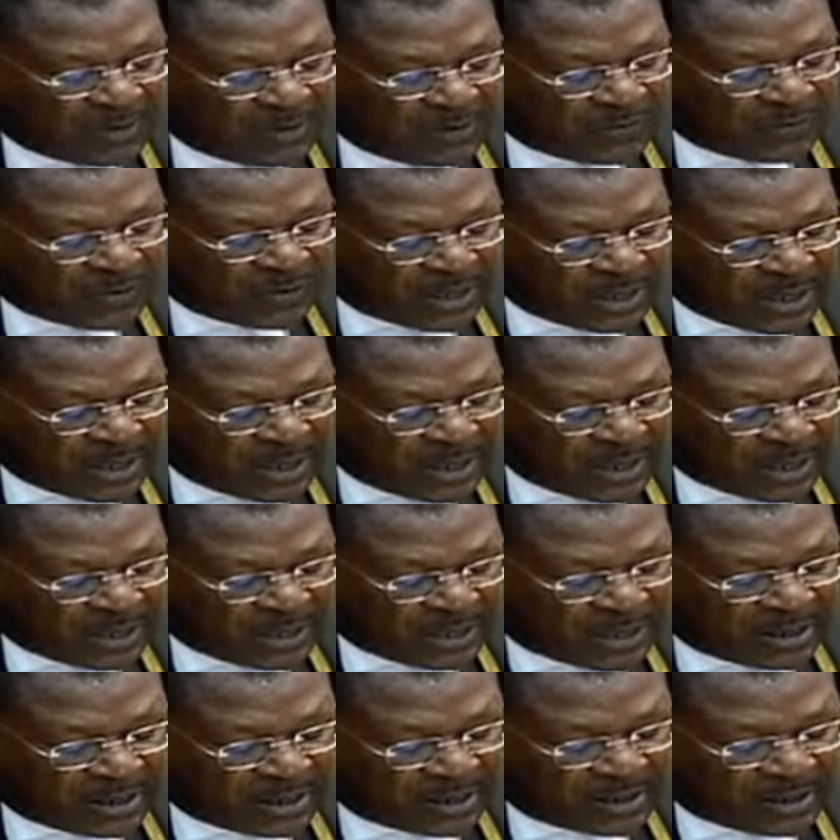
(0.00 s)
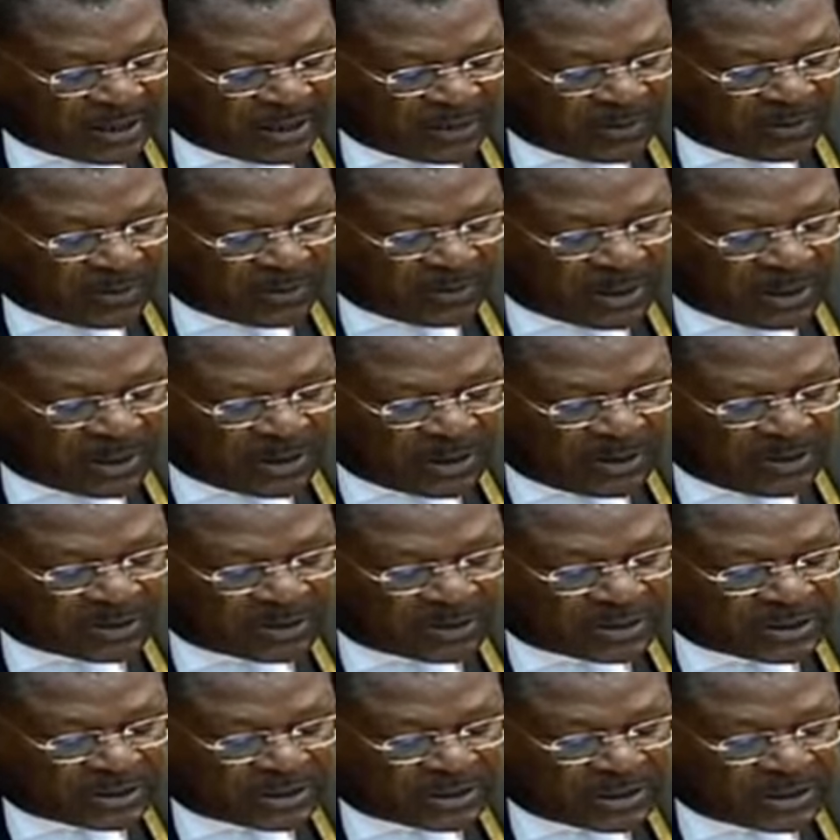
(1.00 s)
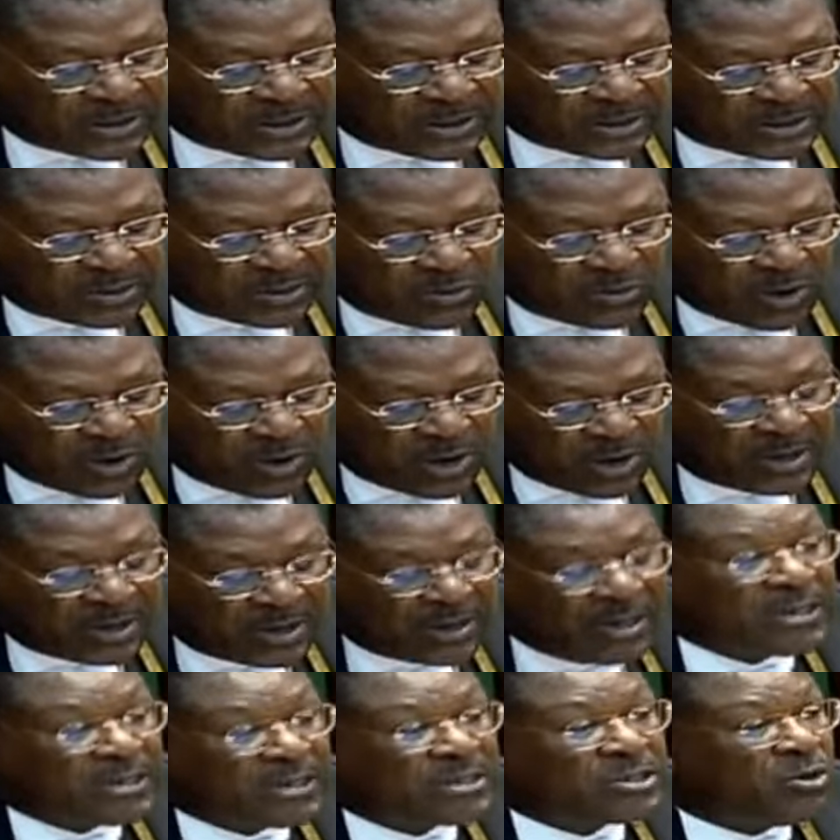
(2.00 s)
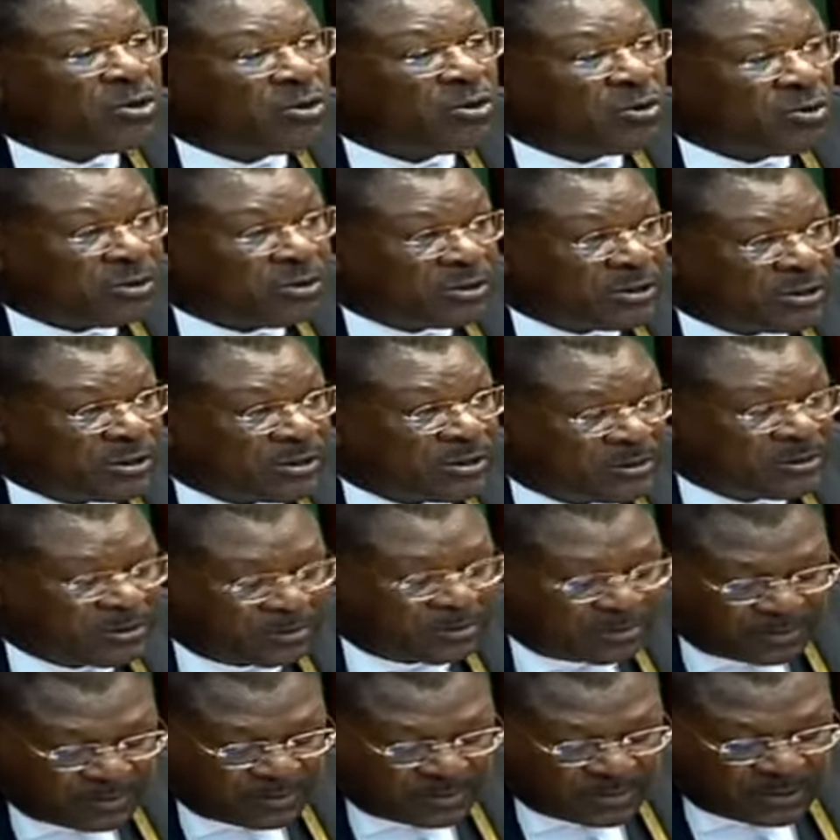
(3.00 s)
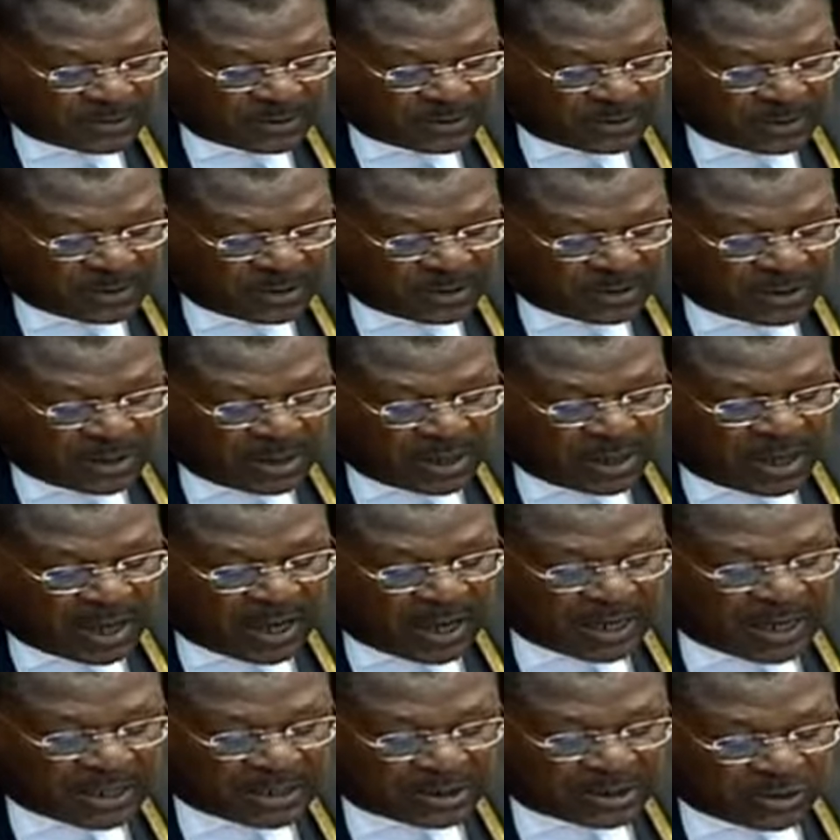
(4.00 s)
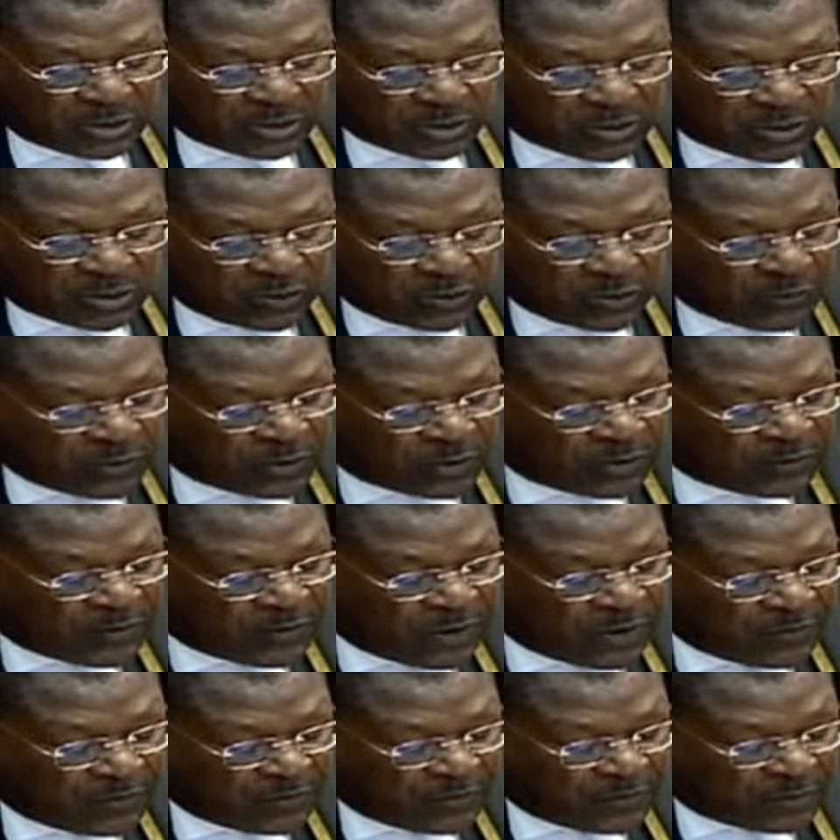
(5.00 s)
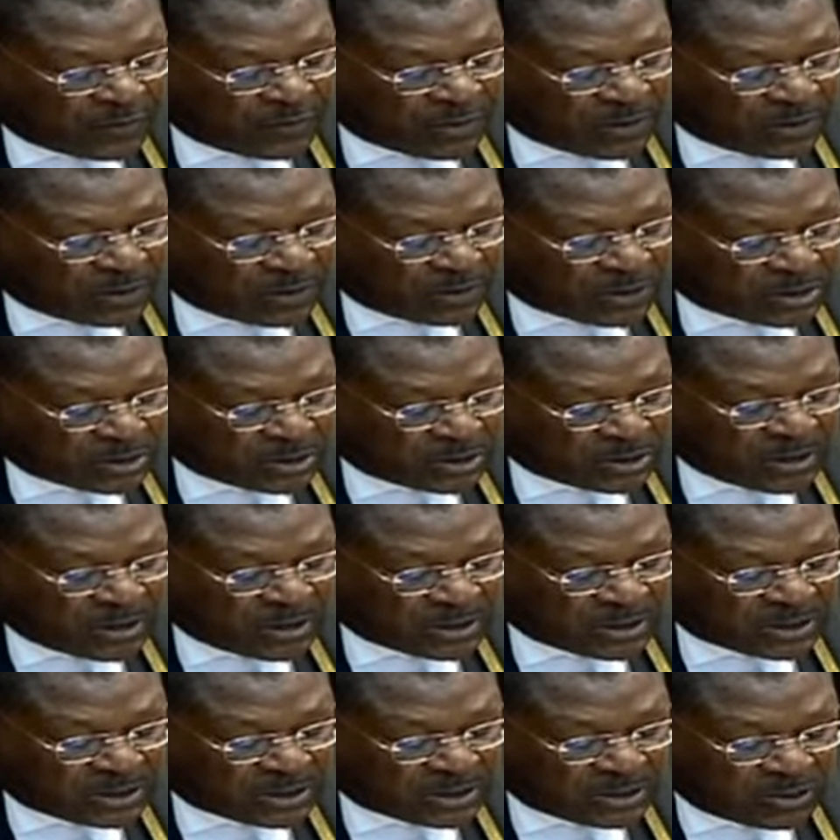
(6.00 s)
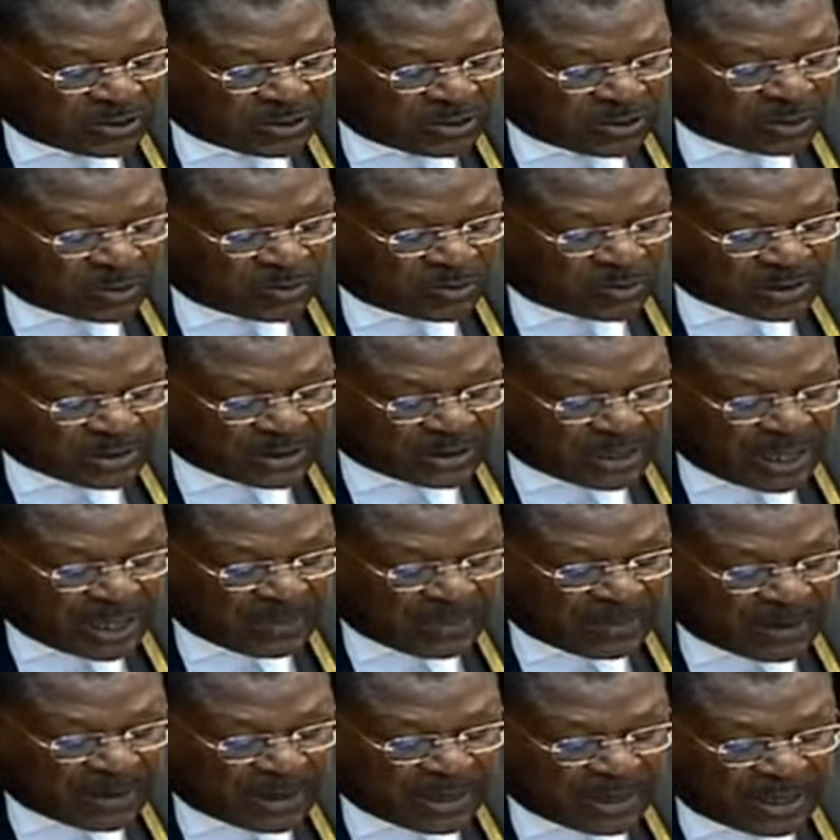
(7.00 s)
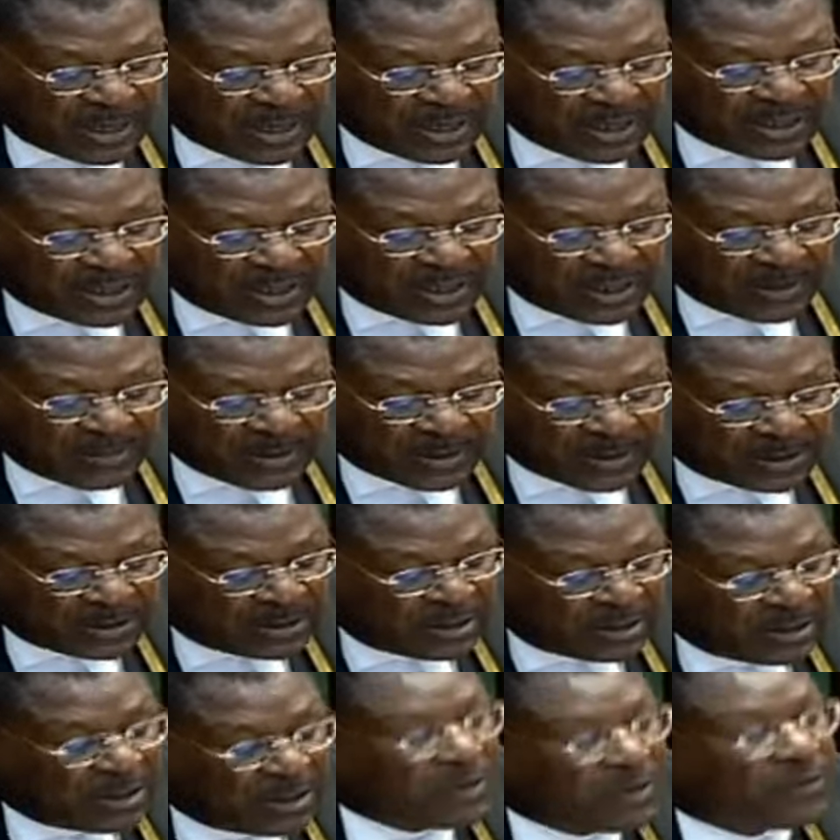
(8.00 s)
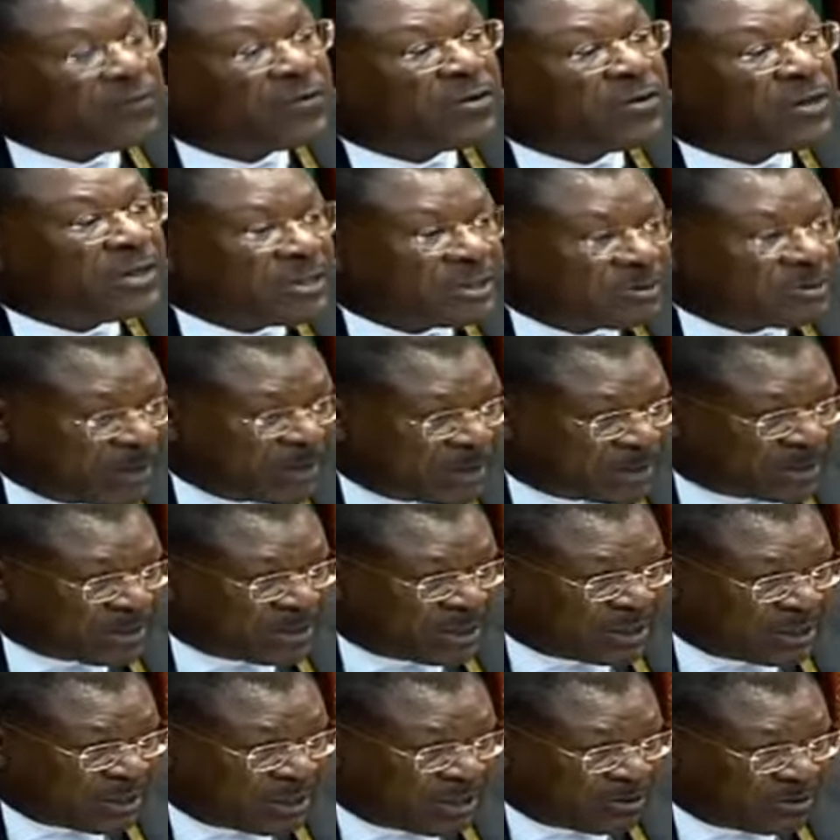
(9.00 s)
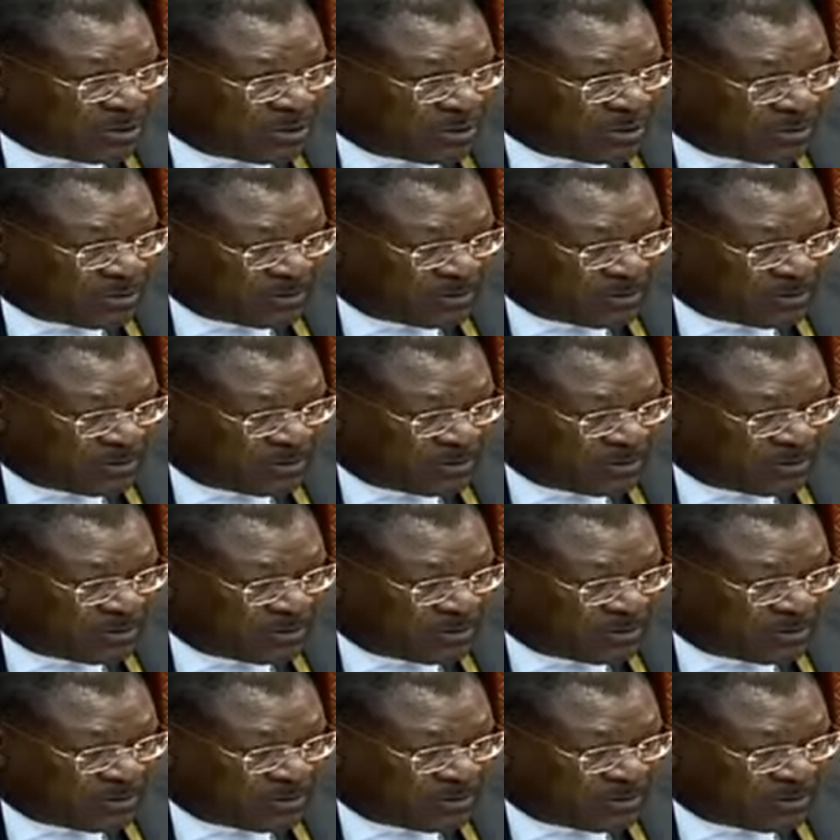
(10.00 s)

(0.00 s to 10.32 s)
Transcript: of the hearing, the nominee was 61 years old. Article 245 of the Constitution does not prescribe an age limit for the Inspector General.